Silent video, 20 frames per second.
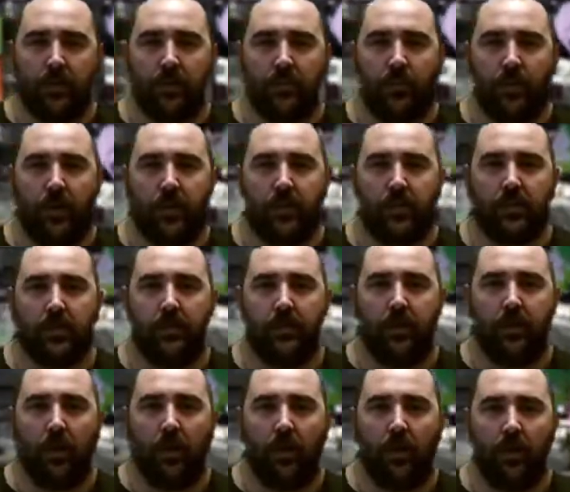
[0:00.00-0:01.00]
direction
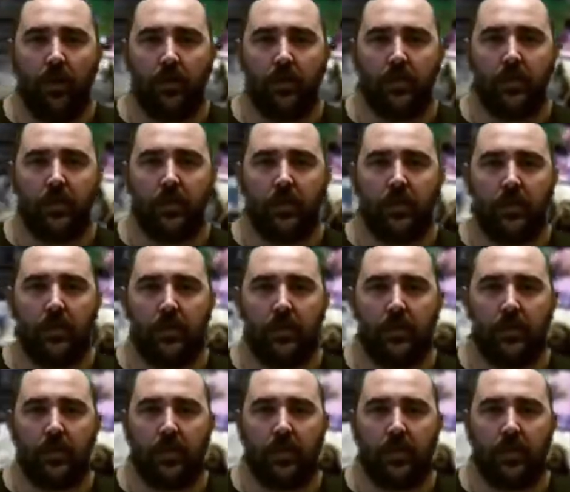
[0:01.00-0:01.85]
because it is